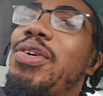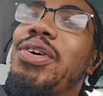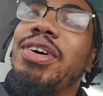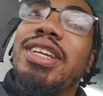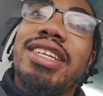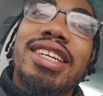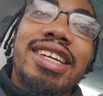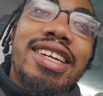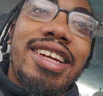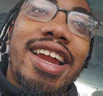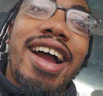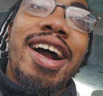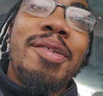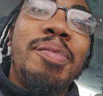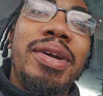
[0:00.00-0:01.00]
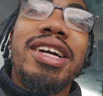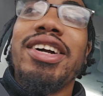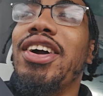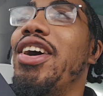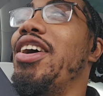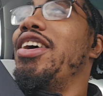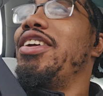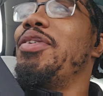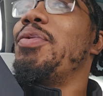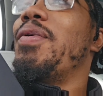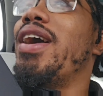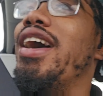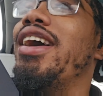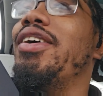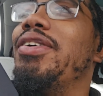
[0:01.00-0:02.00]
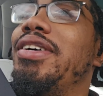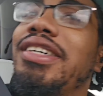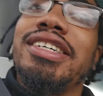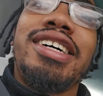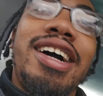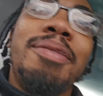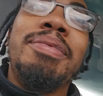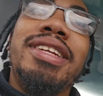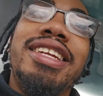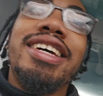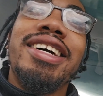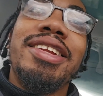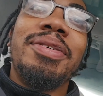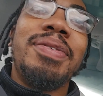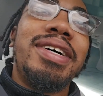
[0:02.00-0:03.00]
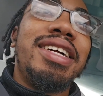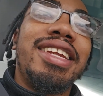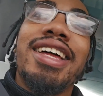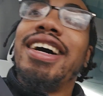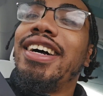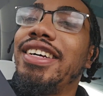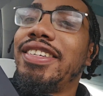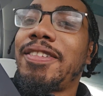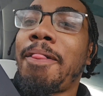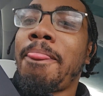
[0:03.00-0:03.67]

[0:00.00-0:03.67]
on. I've been gone a while. I've been dealing with a lot.